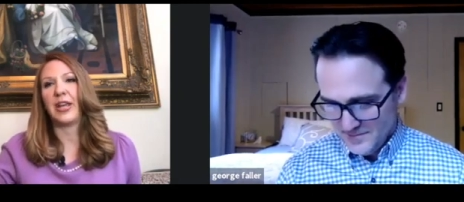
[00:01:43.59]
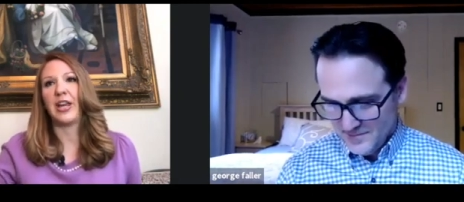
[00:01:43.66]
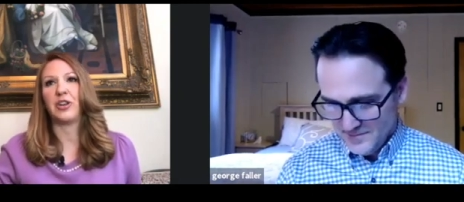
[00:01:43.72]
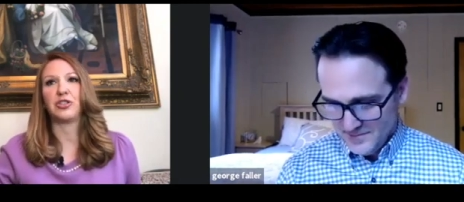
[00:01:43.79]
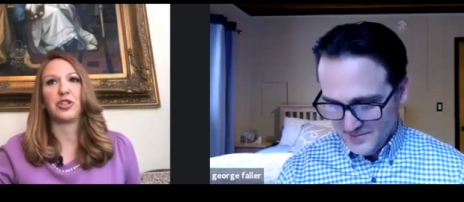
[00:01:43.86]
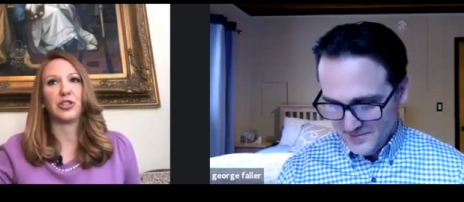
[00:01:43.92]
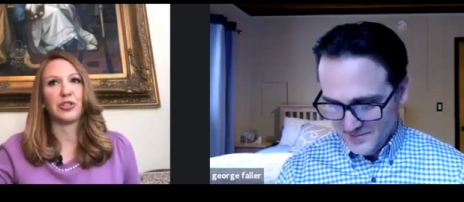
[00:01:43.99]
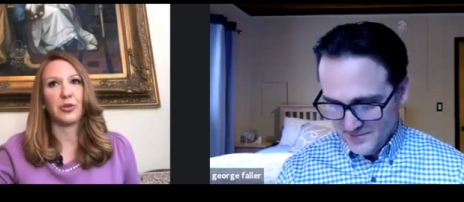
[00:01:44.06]

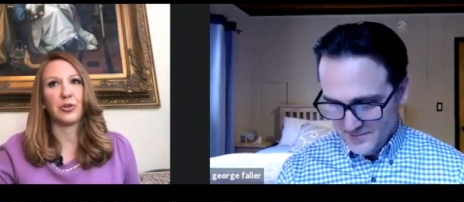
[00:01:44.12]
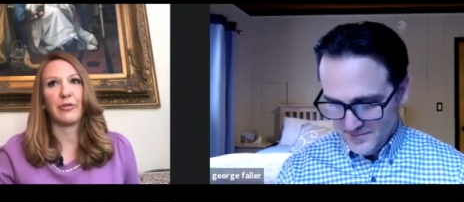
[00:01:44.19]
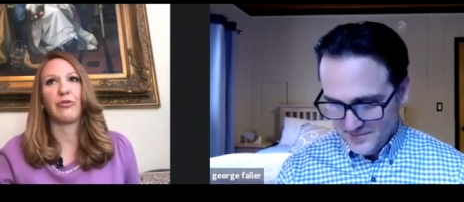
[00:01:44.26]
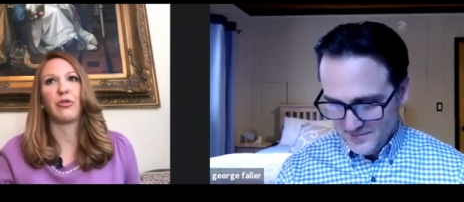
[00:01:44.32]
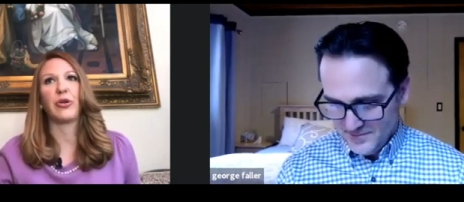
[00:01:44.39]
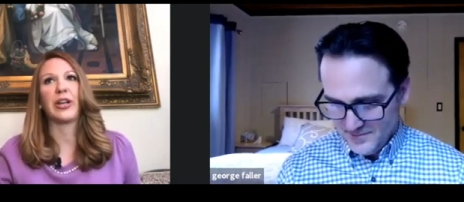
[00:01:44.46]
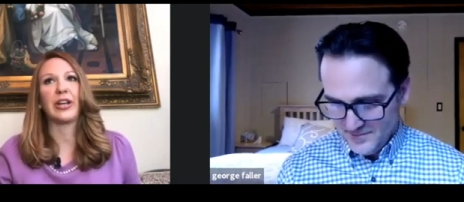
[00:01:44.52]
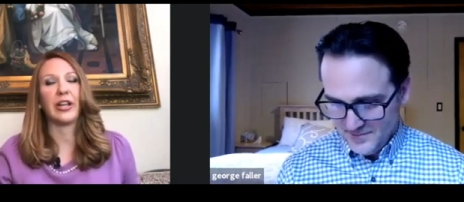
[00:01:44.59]
Speaker 1: anxious or
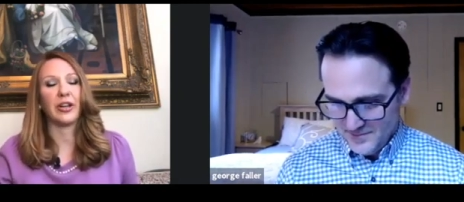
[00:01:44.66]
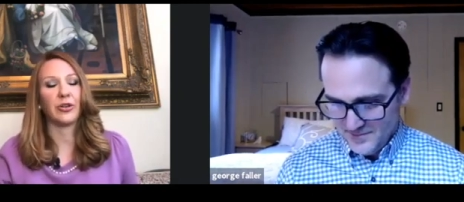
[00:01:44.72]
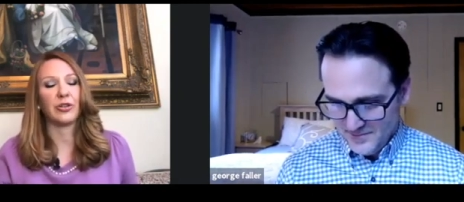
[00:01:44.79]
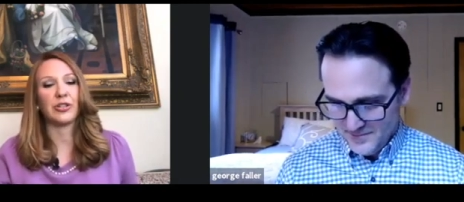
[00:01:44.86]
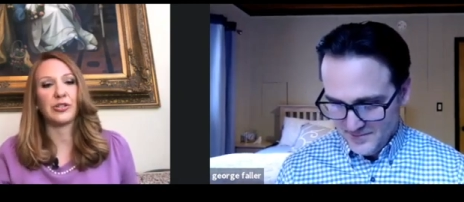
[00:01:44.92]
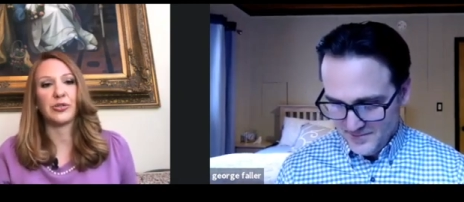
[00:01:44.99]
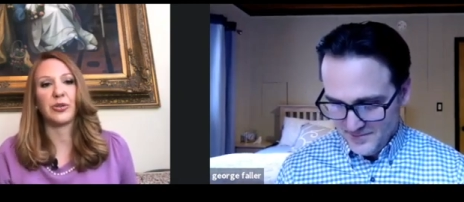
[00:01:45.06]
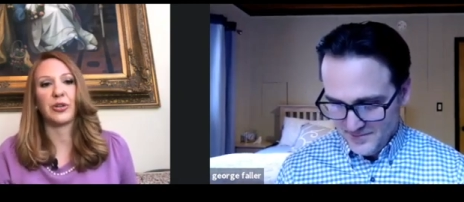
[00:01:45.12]
avoidant
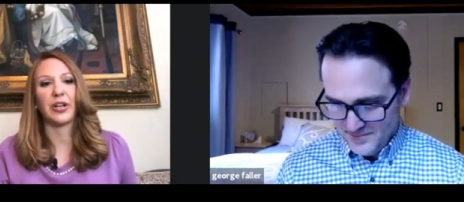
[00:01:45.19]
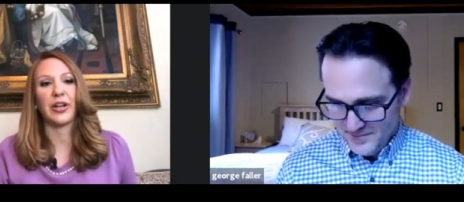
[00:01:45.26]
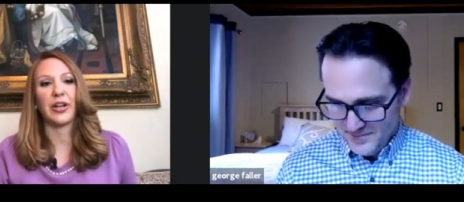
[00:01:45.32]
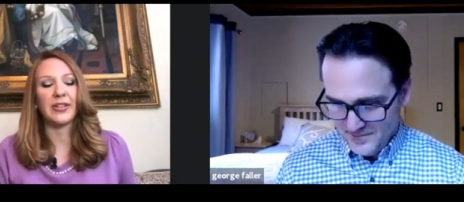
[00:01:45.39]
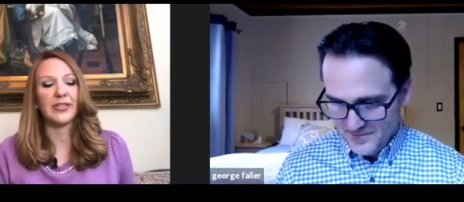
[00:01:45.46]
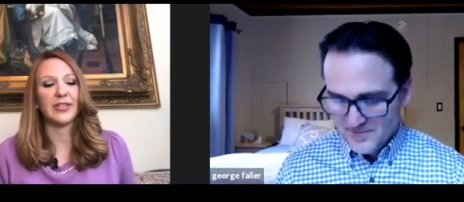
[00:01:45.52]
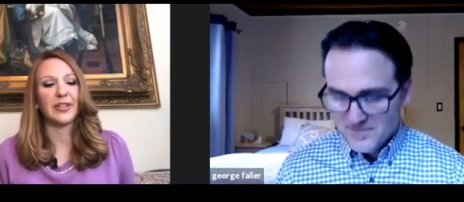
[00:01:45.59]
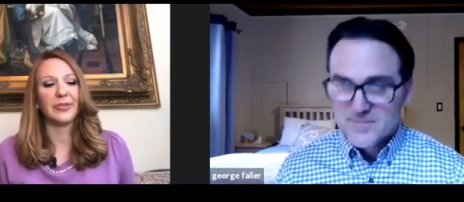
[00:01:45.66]
or
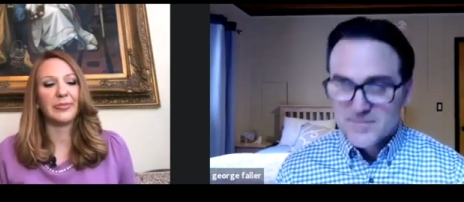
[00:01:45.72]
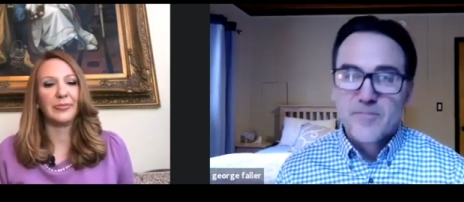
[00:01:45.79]
disorganized